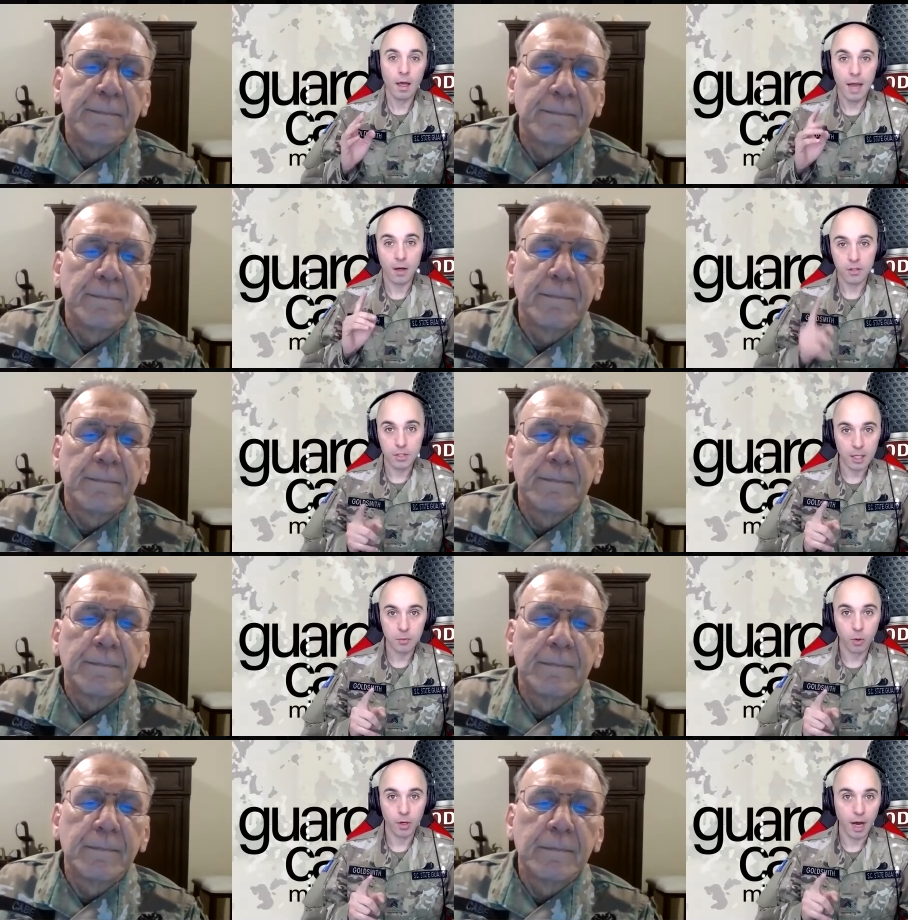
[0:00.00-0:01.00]
Speaker 1: Now, this next
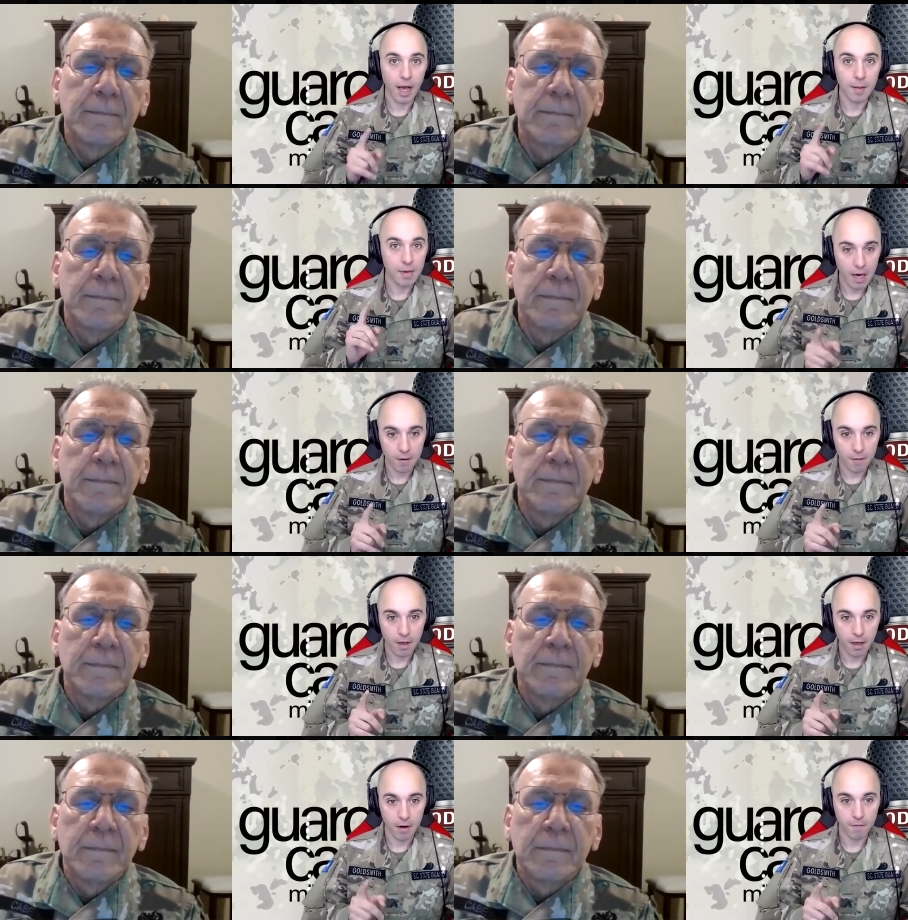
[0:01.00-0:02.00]
point, I'm not a,
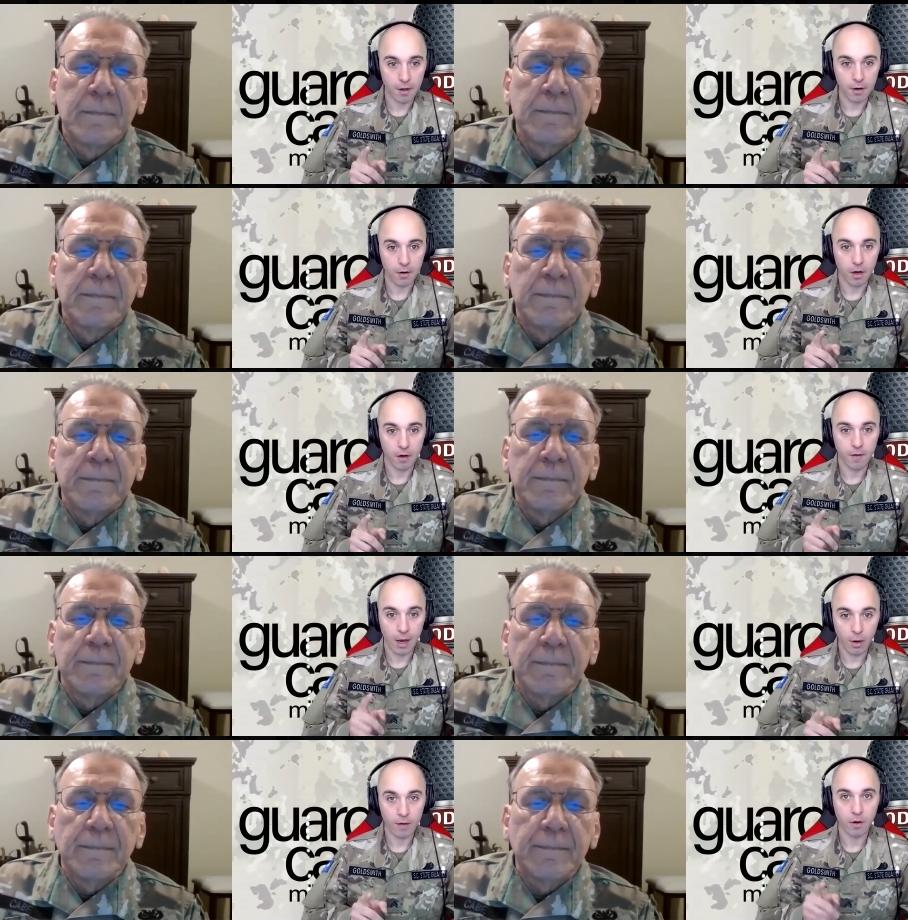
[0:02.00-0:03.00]
an offender of.
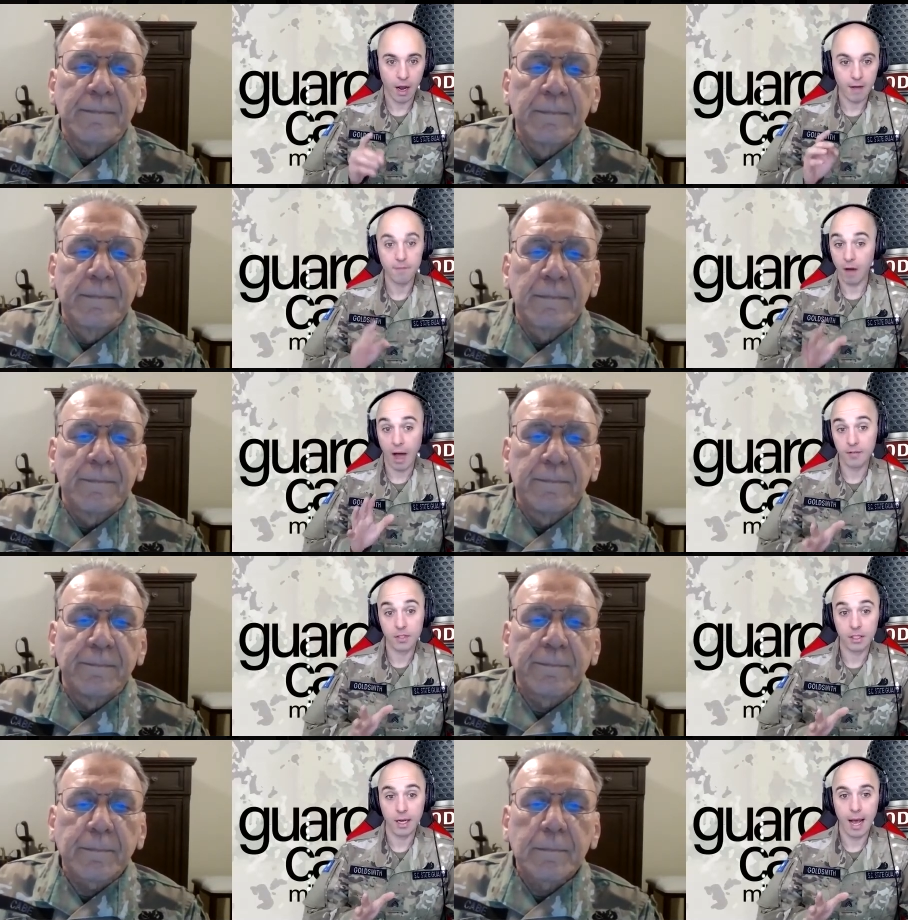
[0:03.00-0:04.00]
However, I've I've
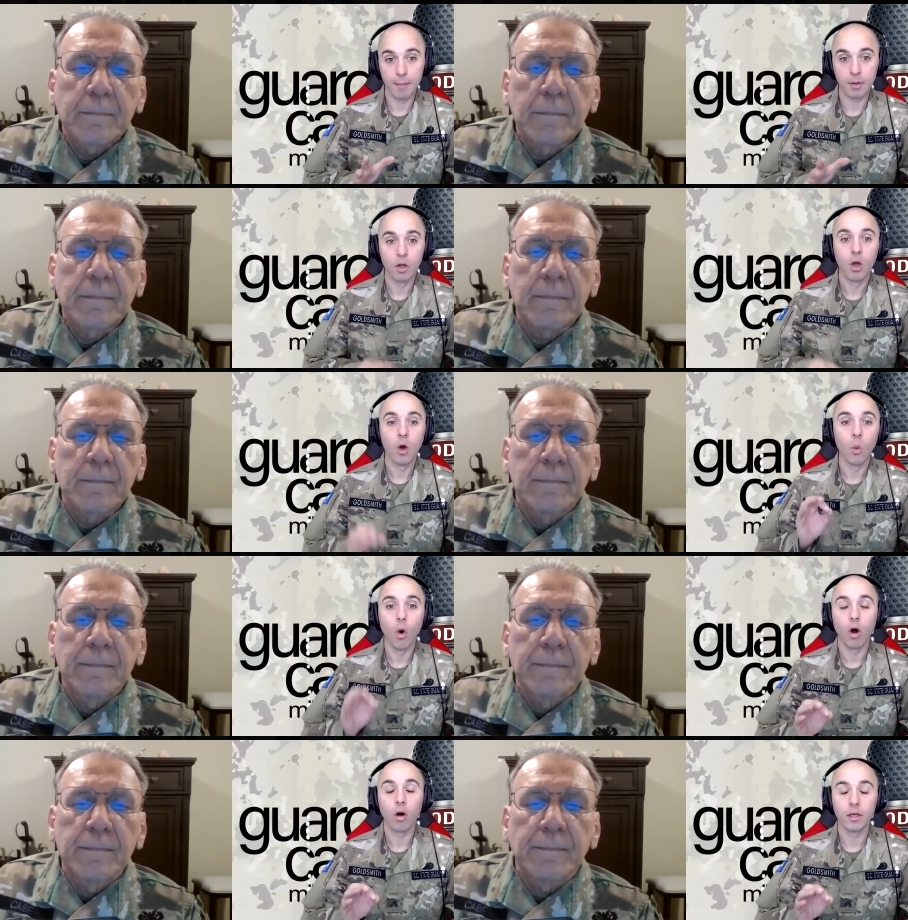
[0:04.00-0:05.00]
seen it happen.
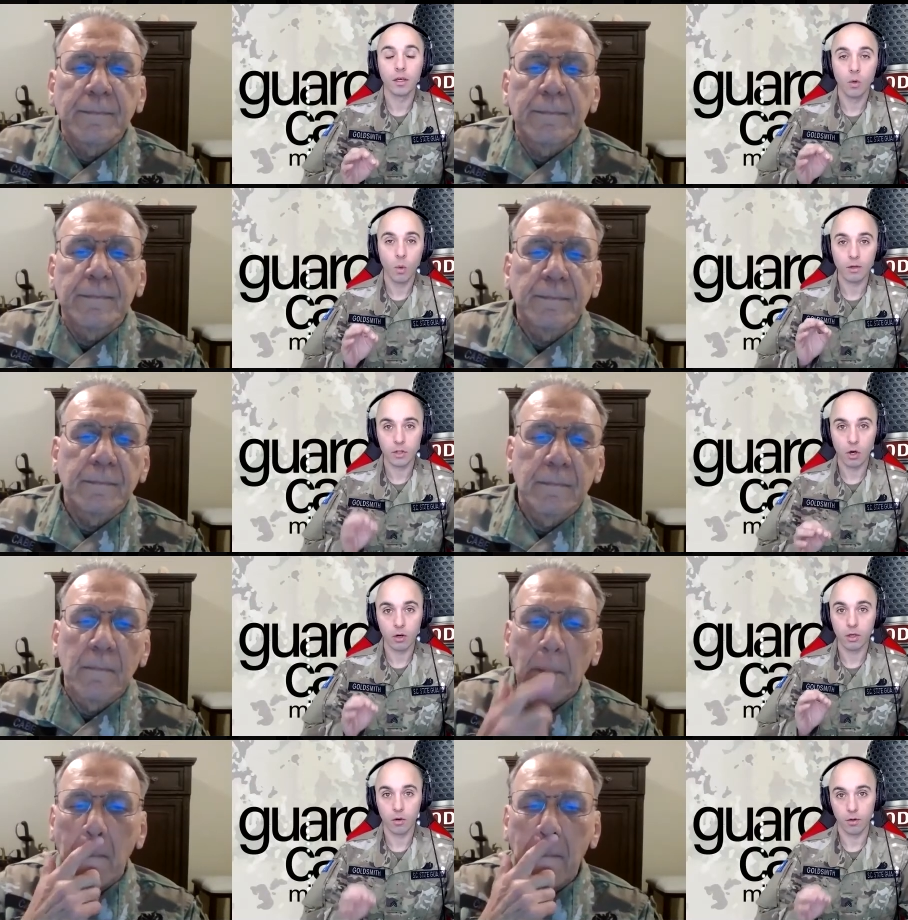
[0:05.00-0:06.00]
Walking while
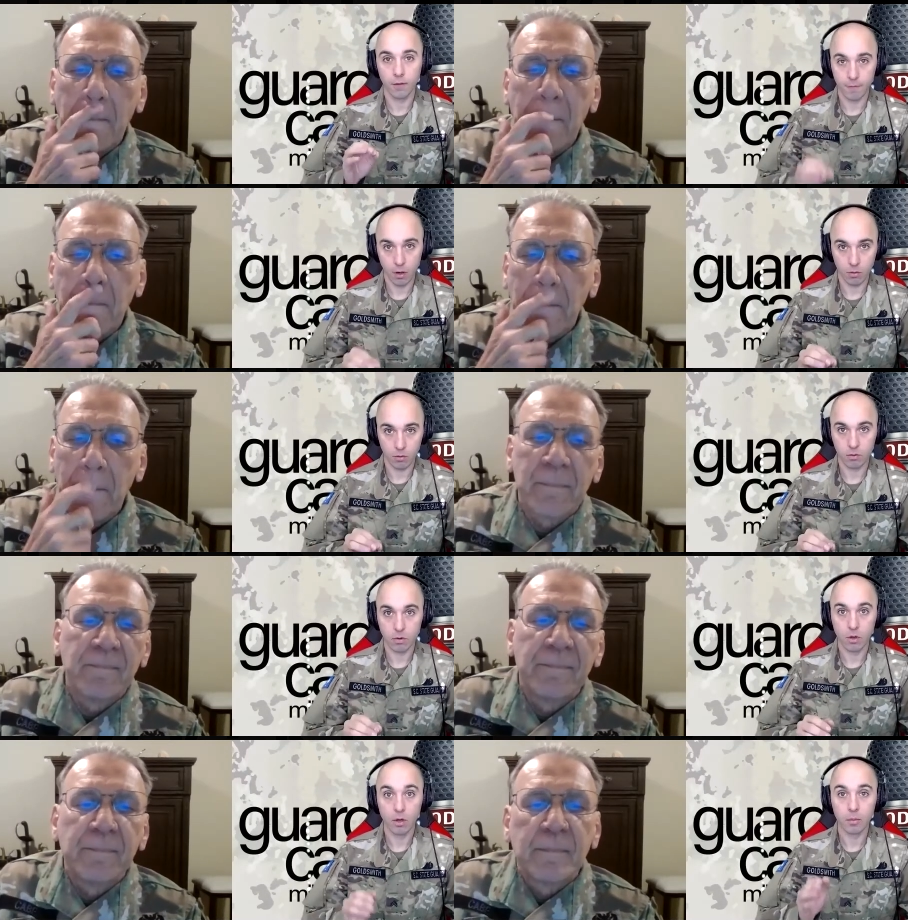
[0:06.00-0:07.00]
talking on the phone.
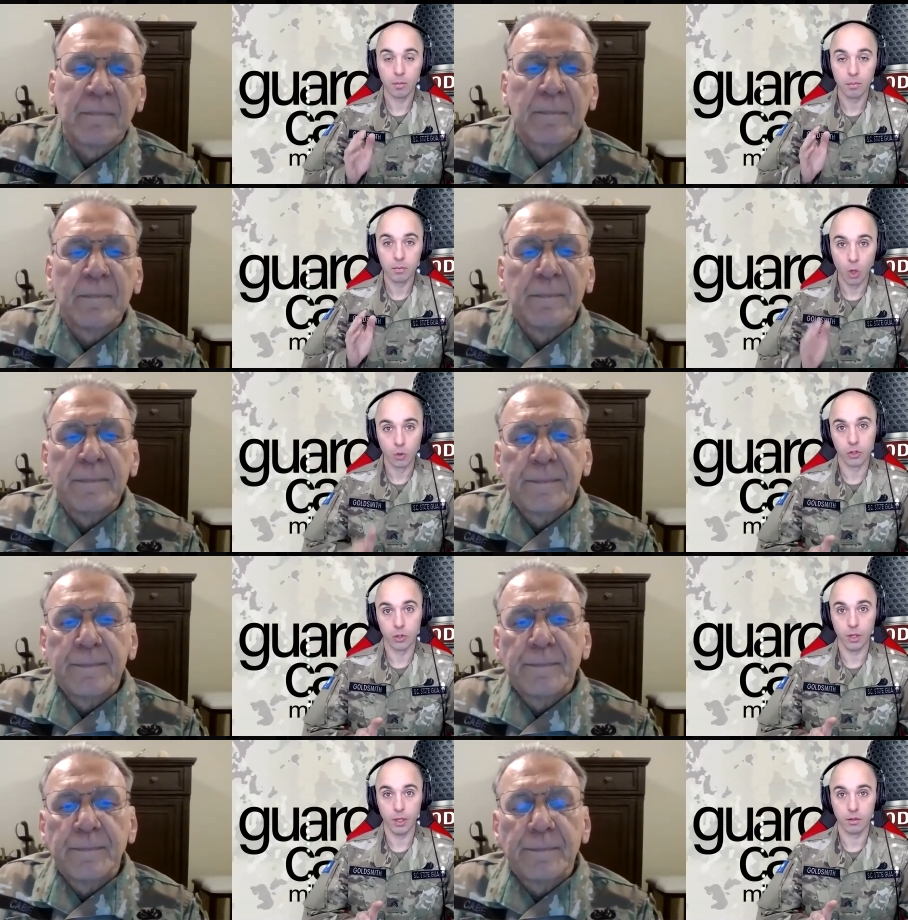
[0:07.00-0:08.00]
Don't
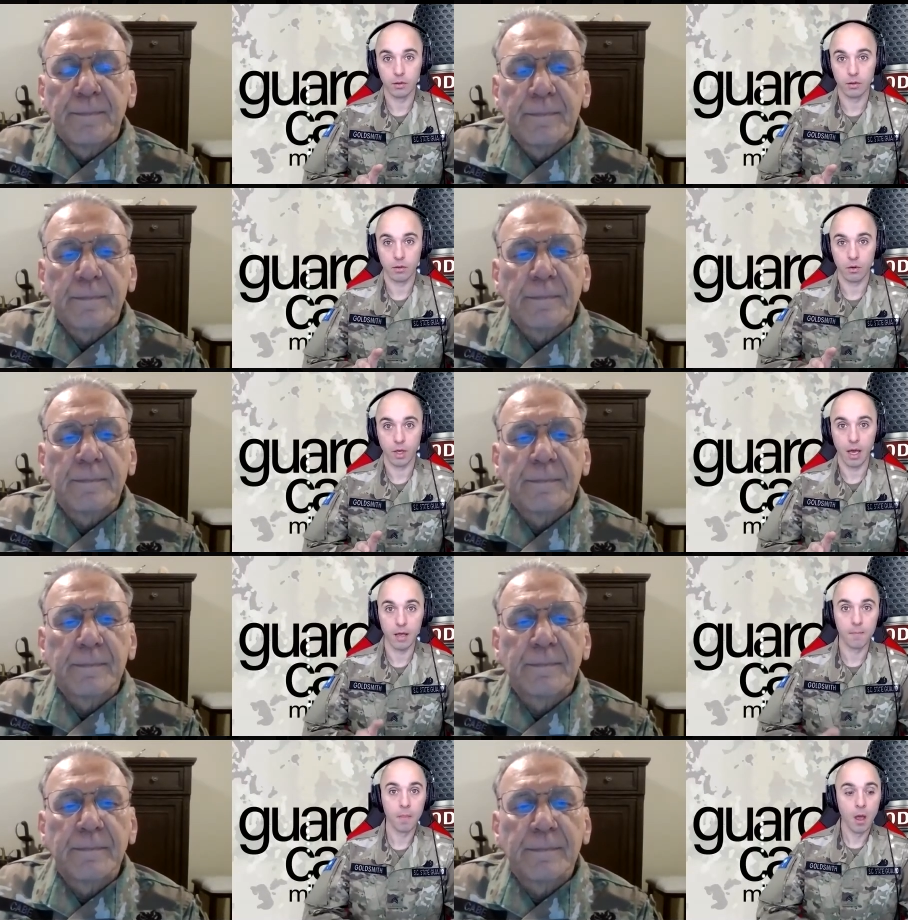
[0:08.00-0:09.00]
do it.
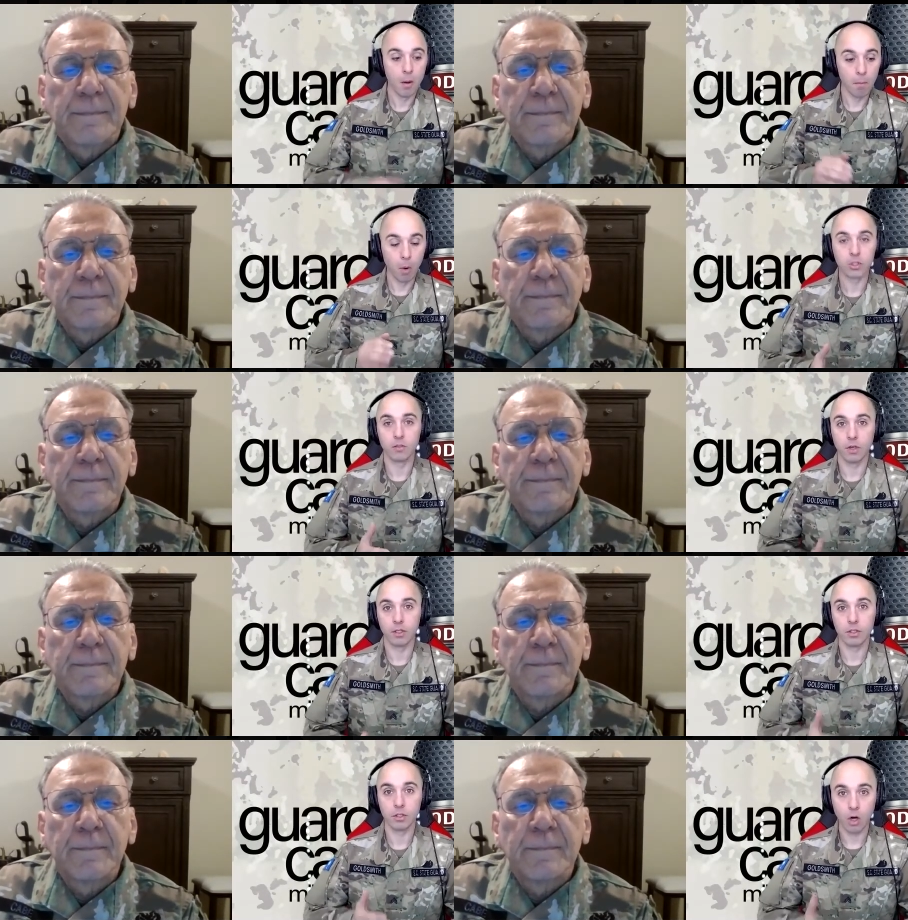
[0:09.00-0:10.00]
Okay. Most of
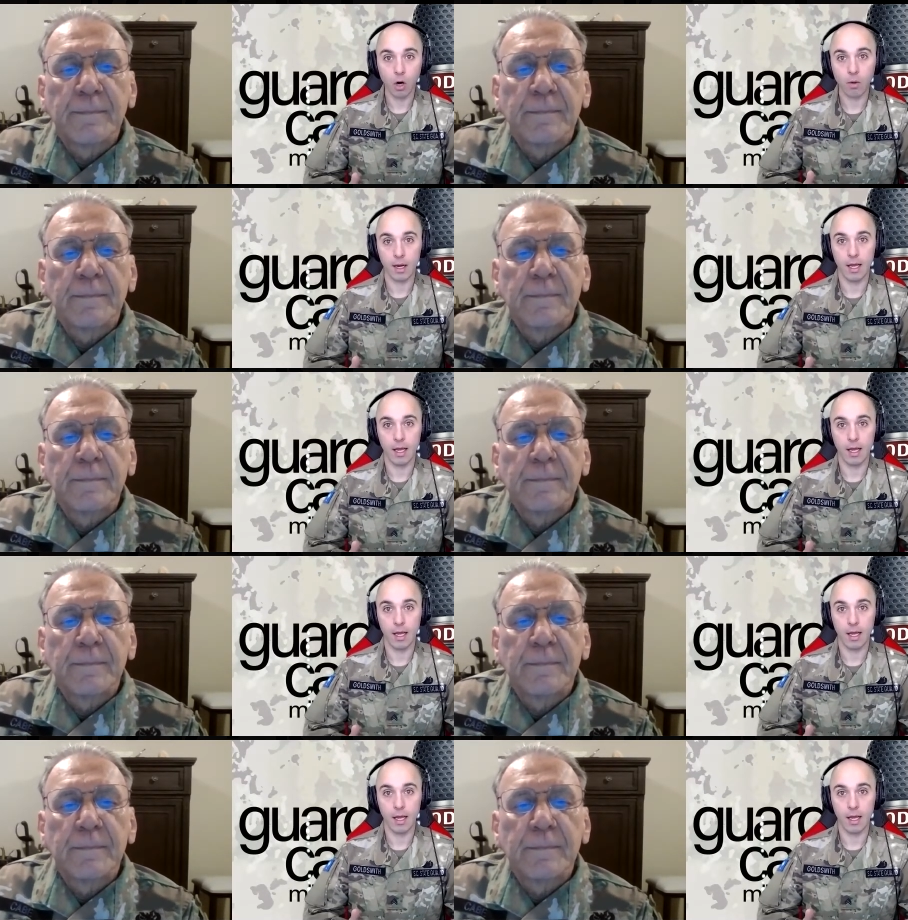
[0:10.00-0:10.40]
us are right